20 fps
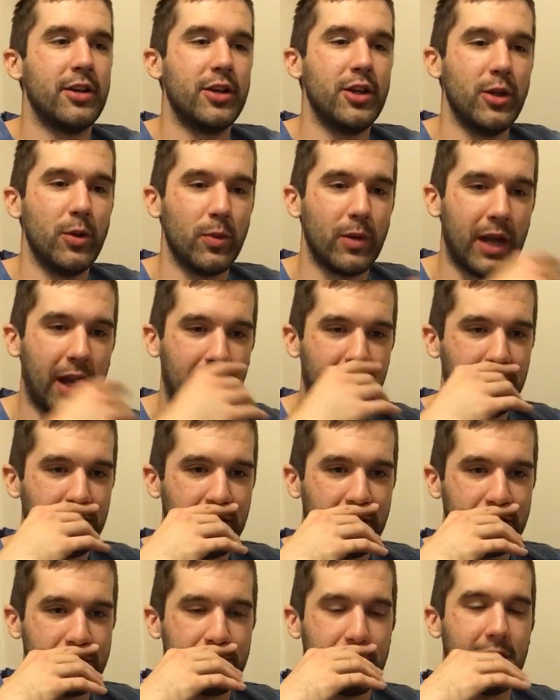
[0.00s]
you would have
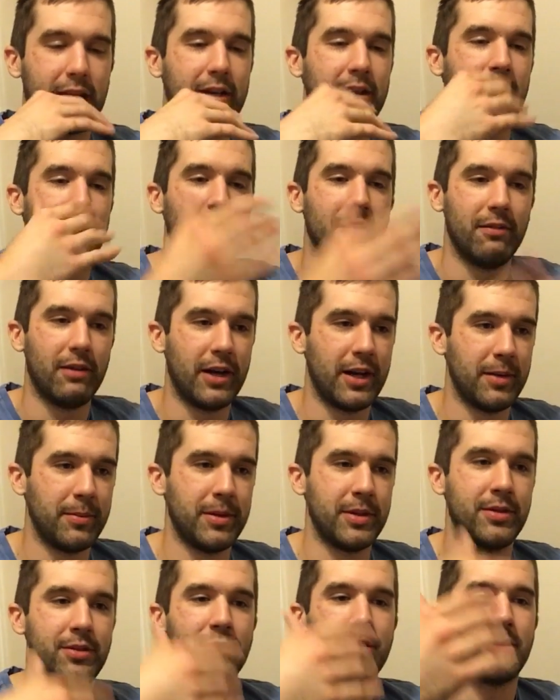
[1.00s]
things like
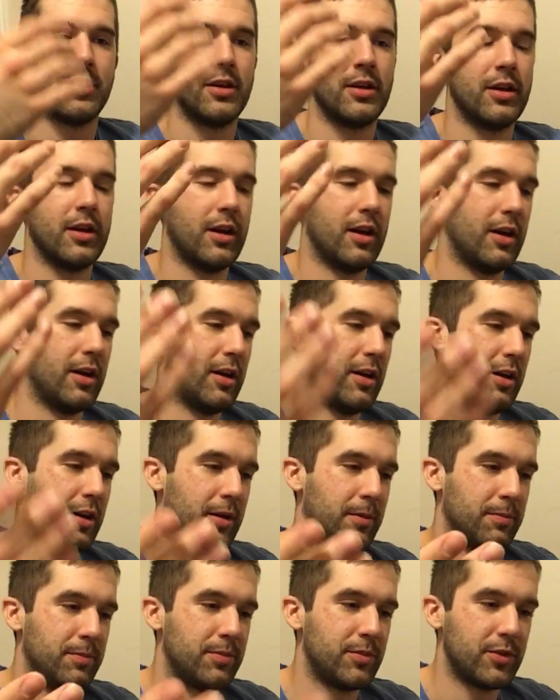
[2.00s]
vitamins,
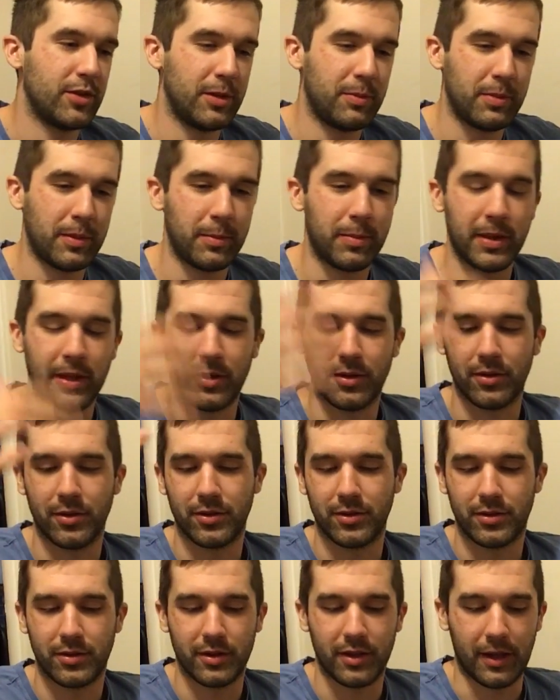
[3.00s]
sleeping
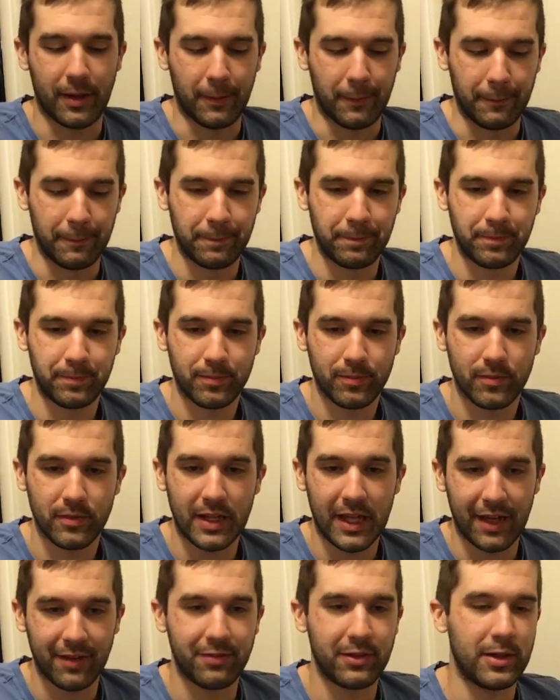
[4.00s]
pills,
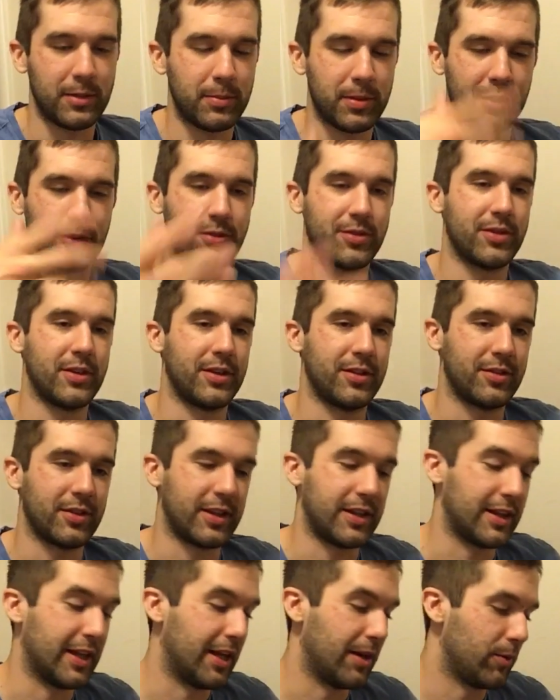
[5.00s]
caffeine pills, things
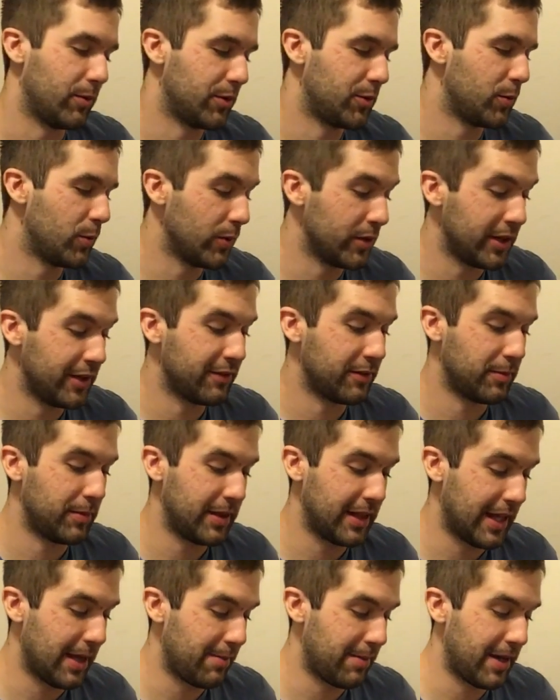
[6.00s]
like that, which wouldn't even
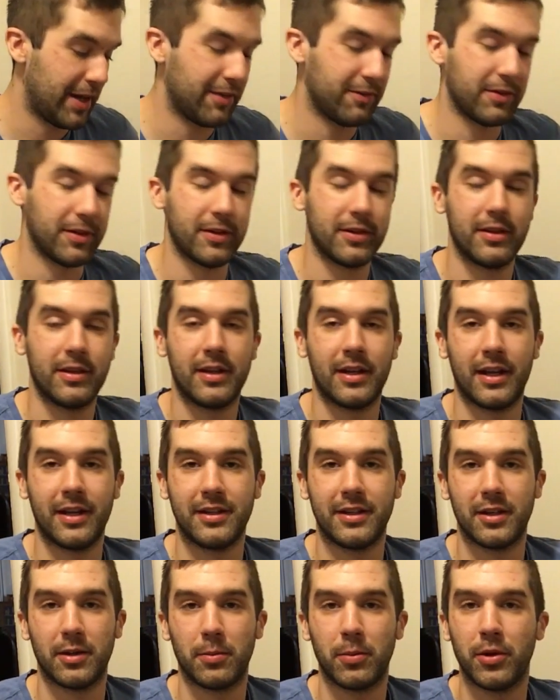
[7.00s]
be that bad of an
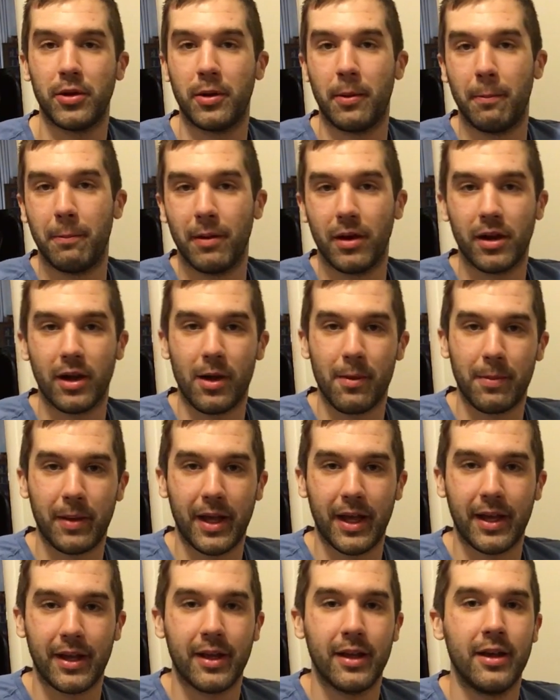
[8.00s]
idea to put in a bug-out
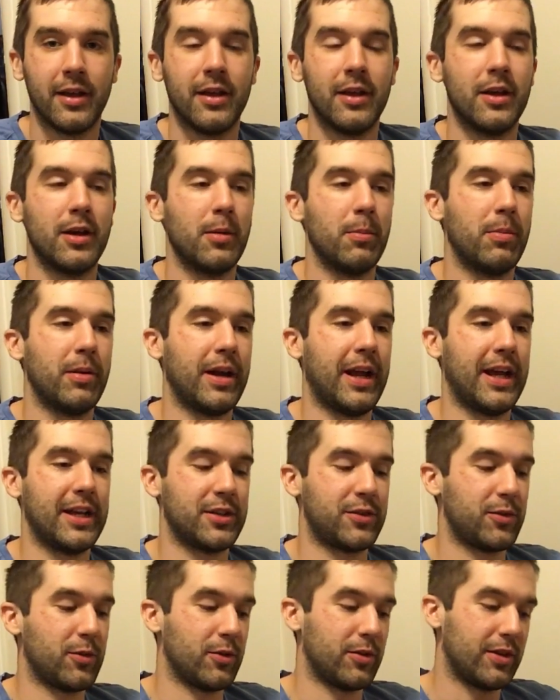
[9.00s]
bag. But
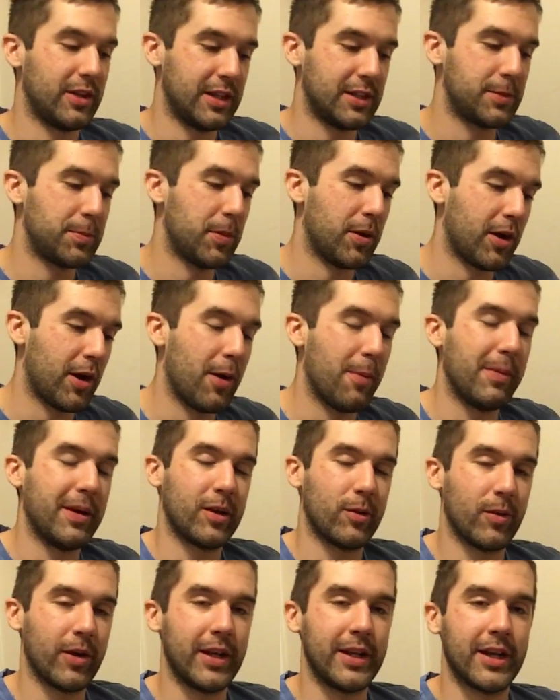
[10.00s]
as for this bug-out
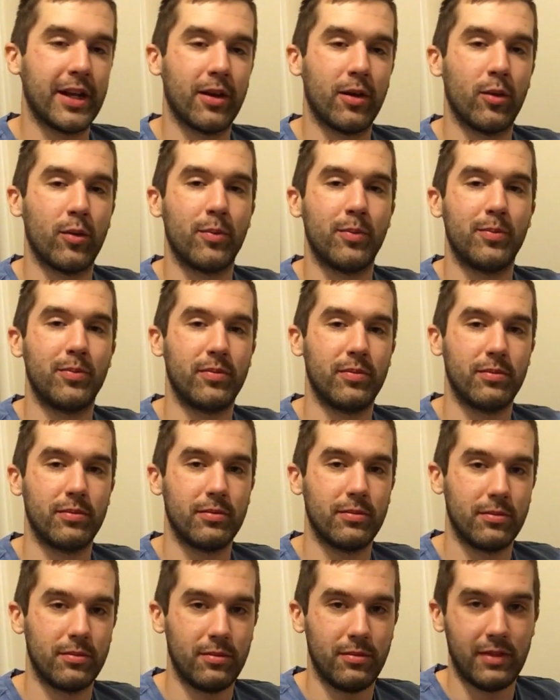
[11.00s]
bag right now,
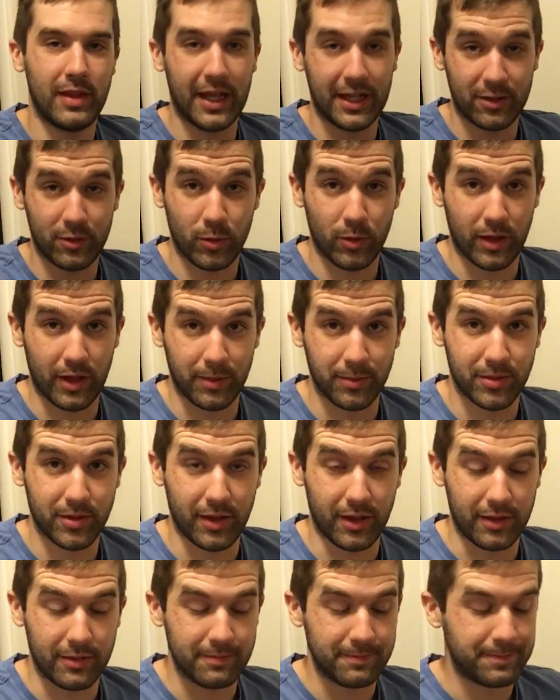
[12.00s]
that's what I'm
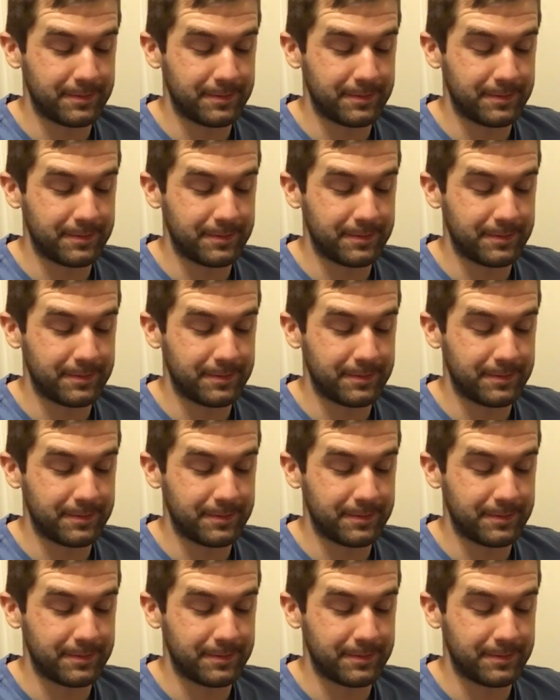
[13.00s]
saying.